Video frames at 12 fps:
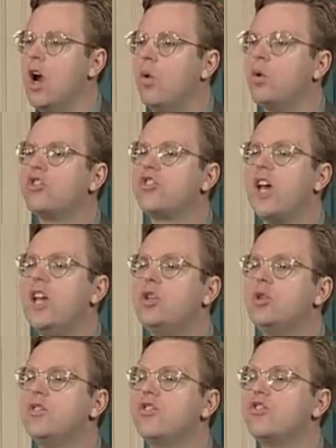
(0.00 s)
were said
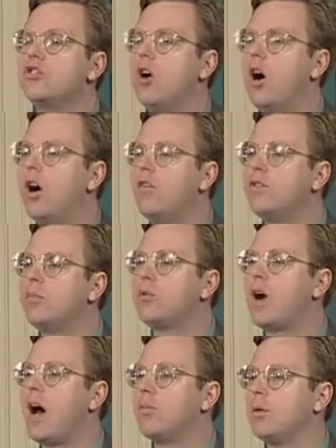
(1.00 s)
to have solved the
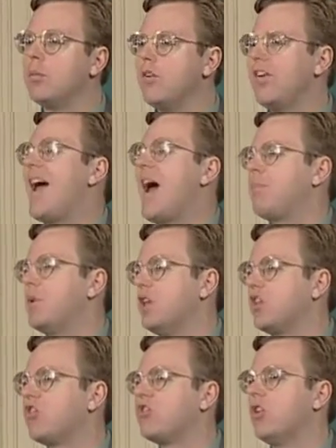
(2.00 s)
problem of
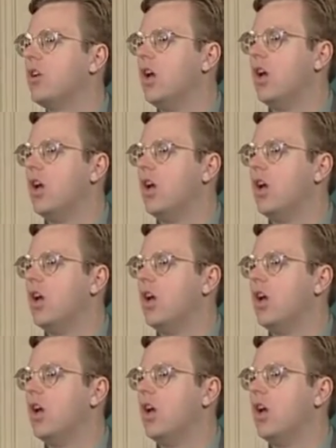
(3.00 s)
happiness,